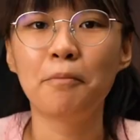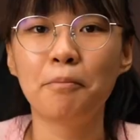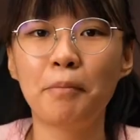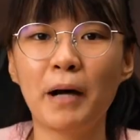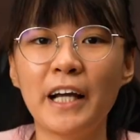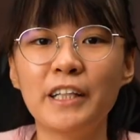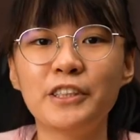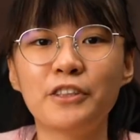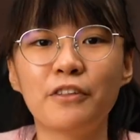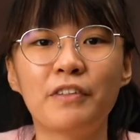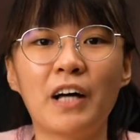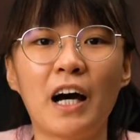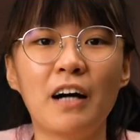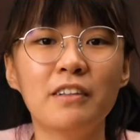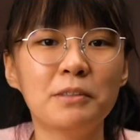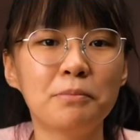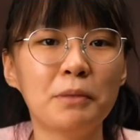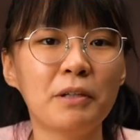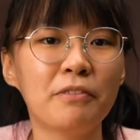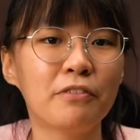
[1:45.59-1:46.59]
Buyers of the
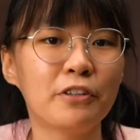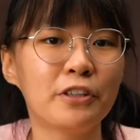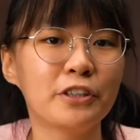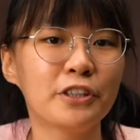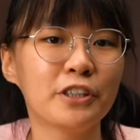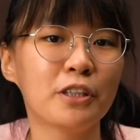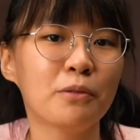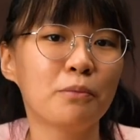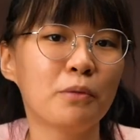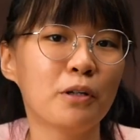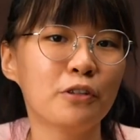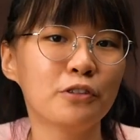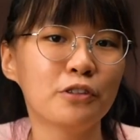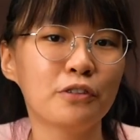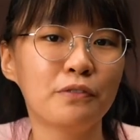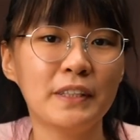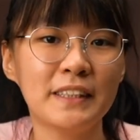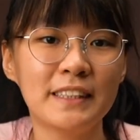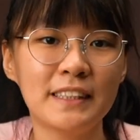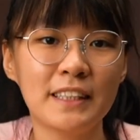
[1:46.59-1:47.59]
Ultimate version will
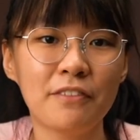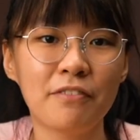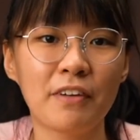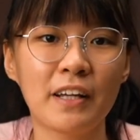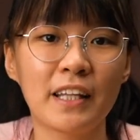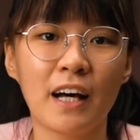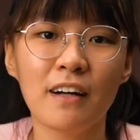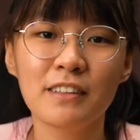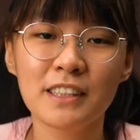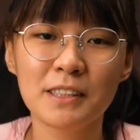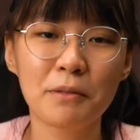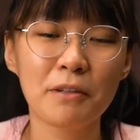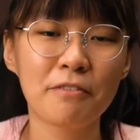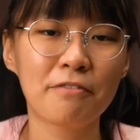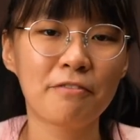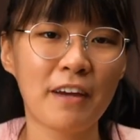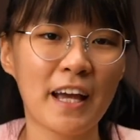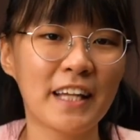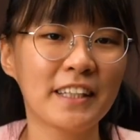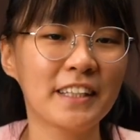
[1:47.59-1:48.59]
also receive an
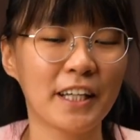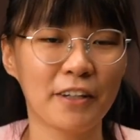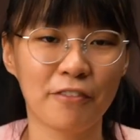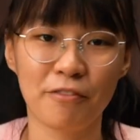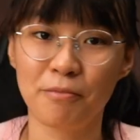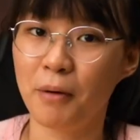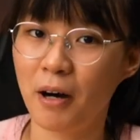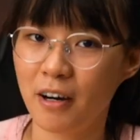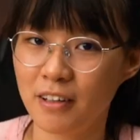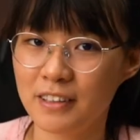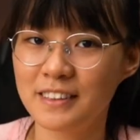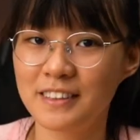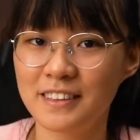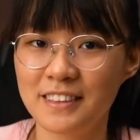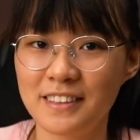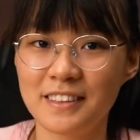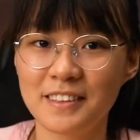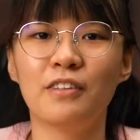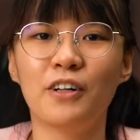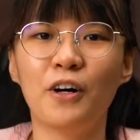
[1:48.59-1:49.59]
Ultimate Fan gift
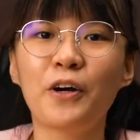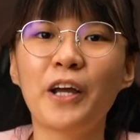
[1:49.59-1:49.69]
box.